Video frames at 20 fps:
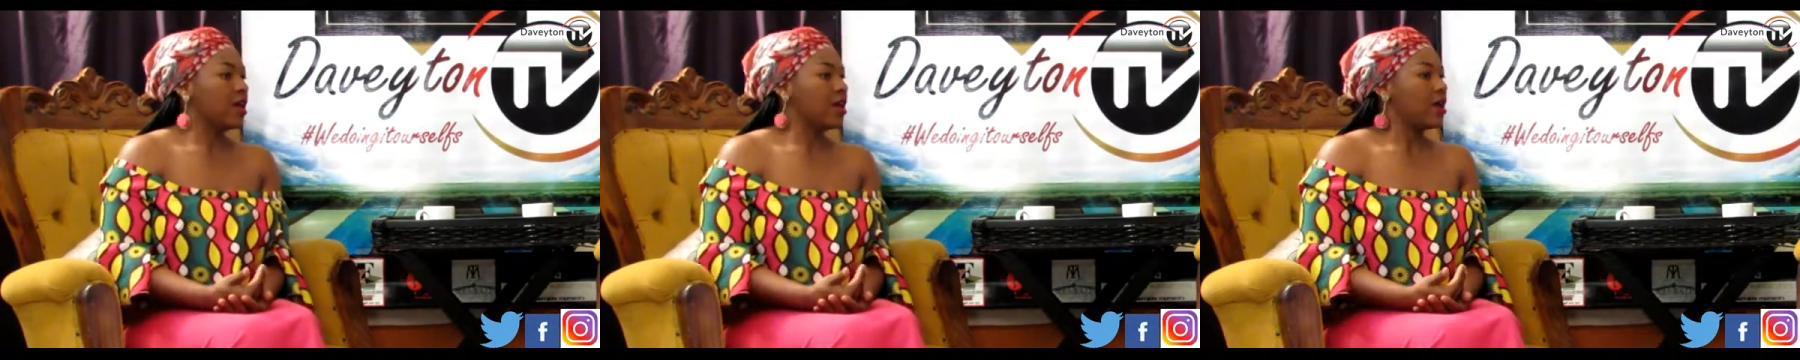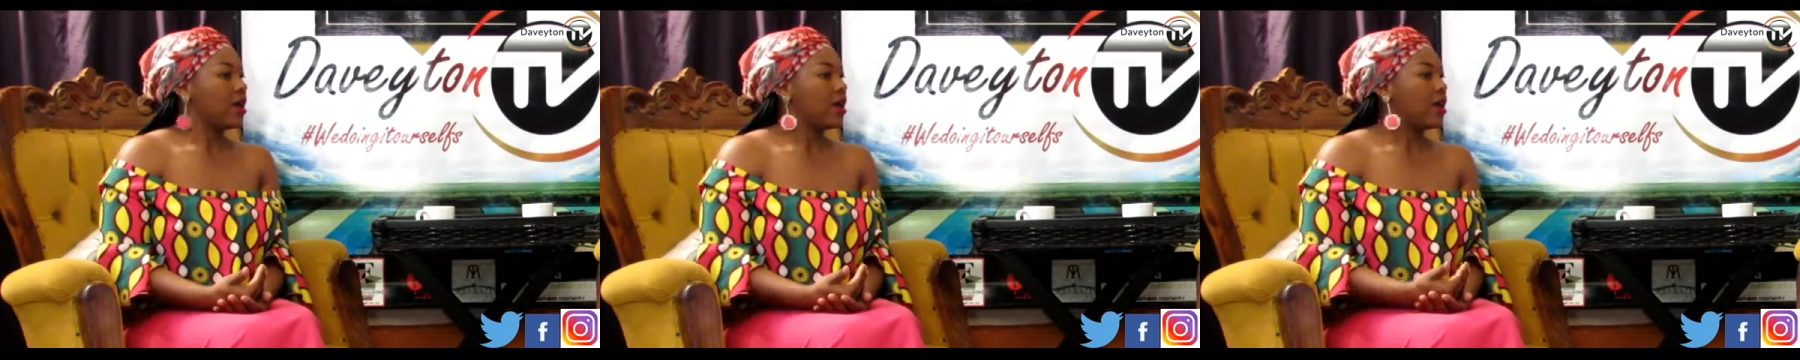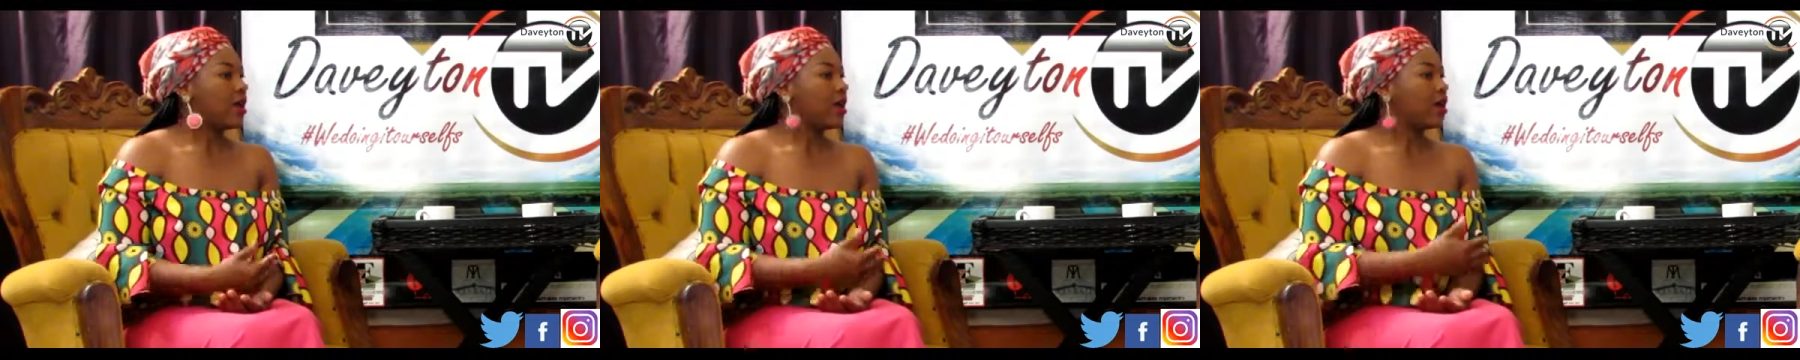
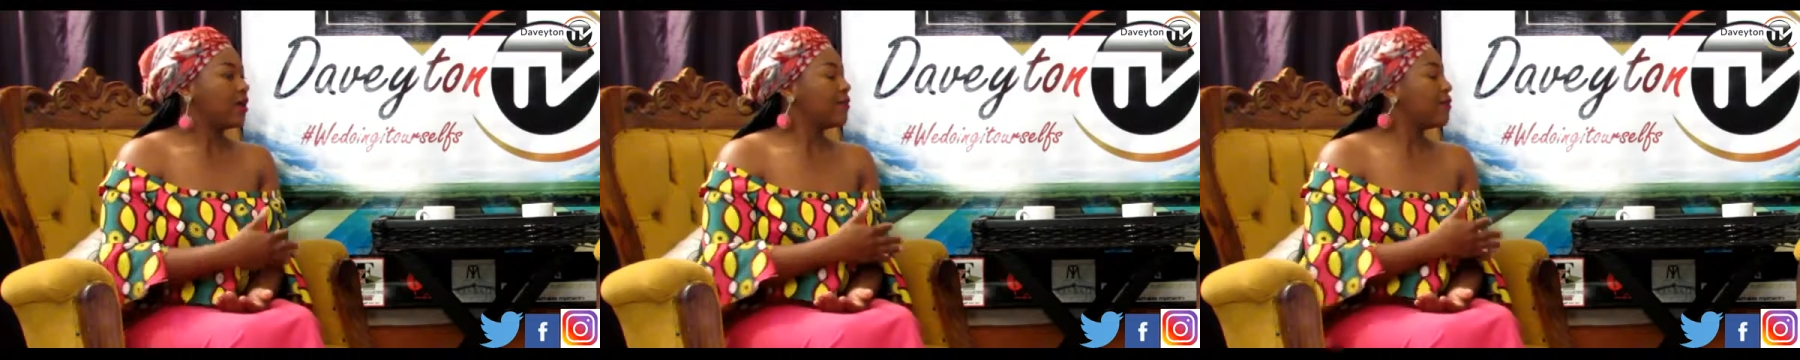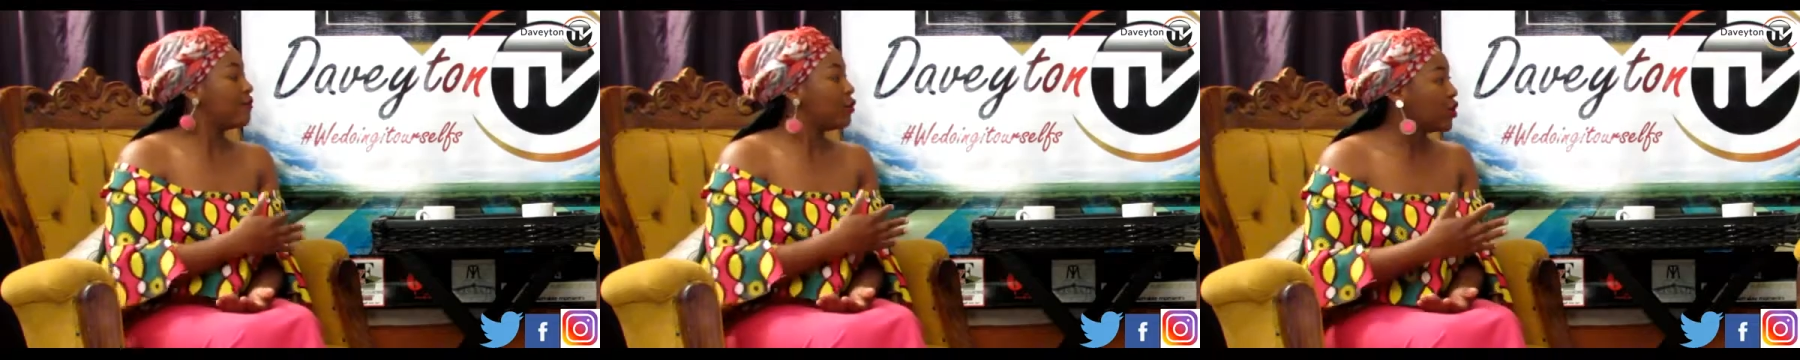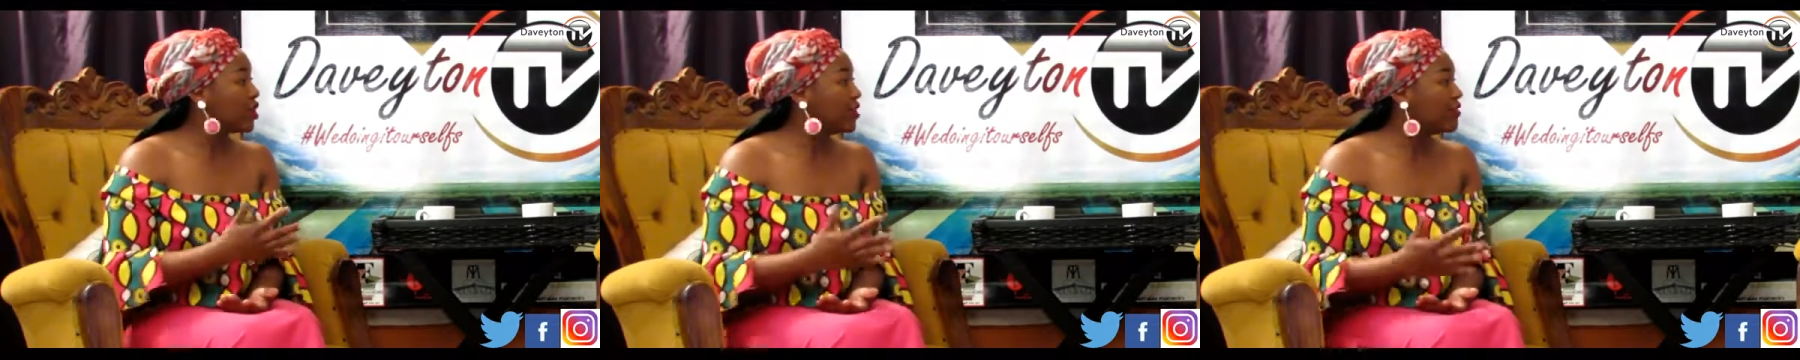the
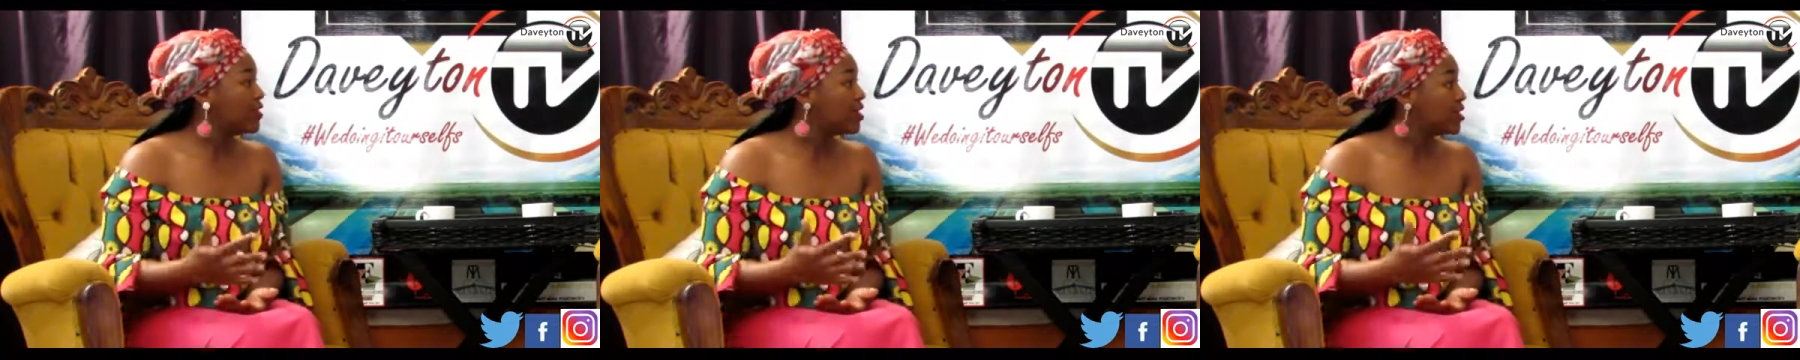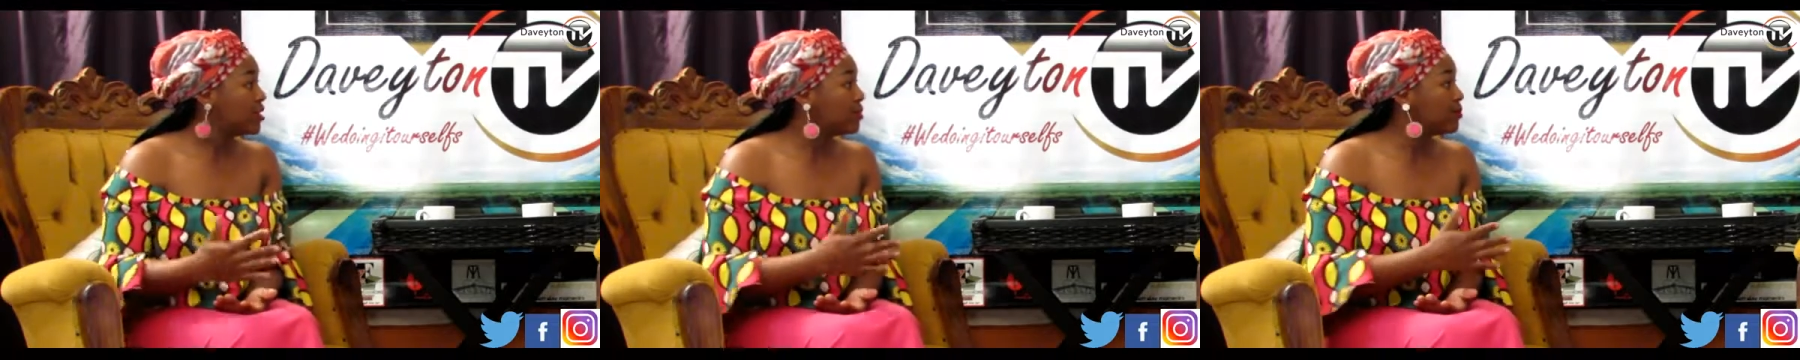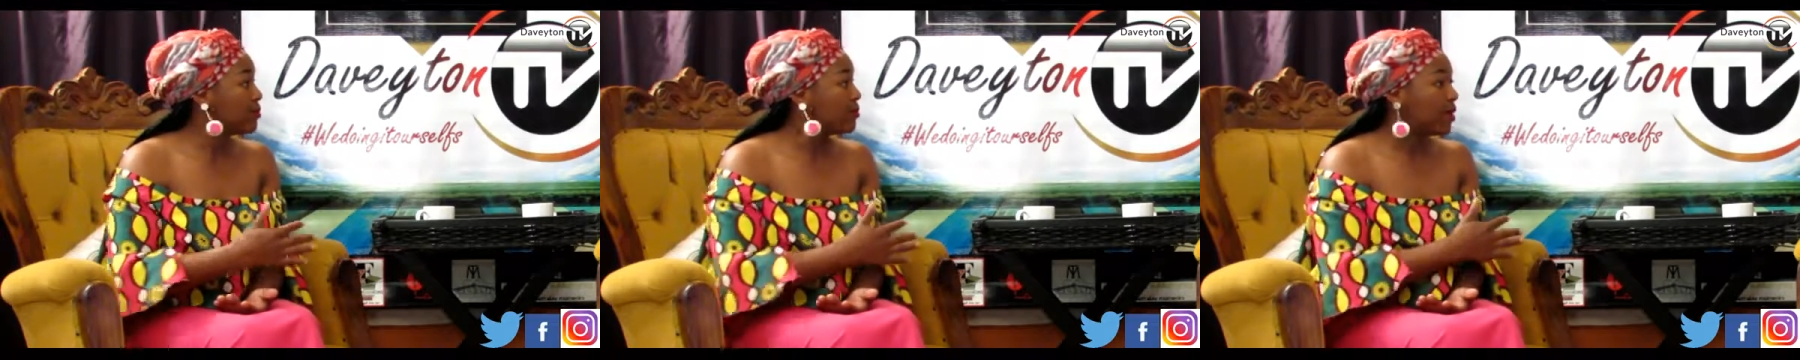
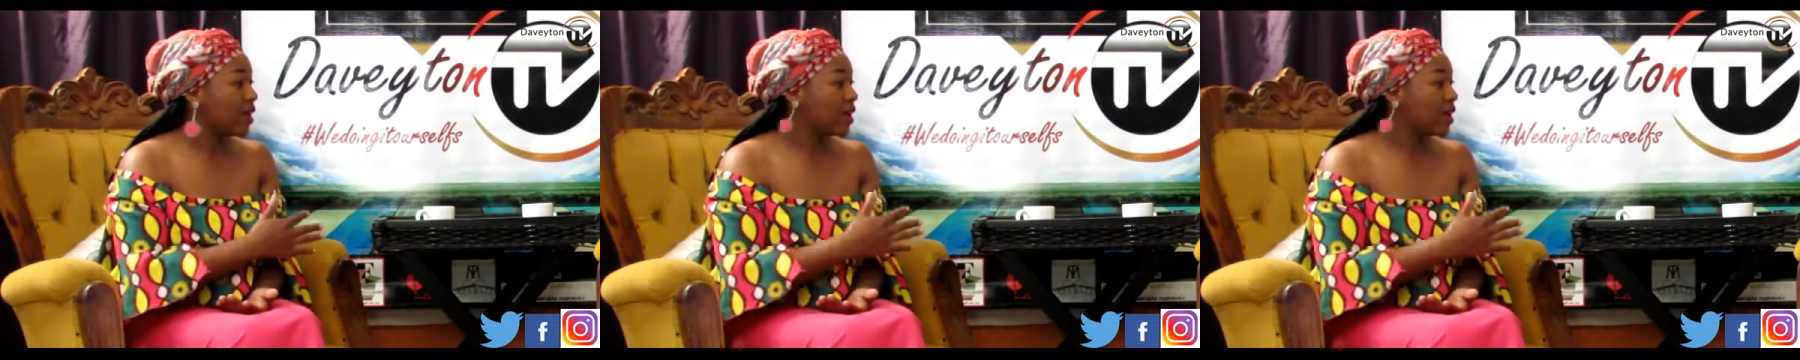forgiving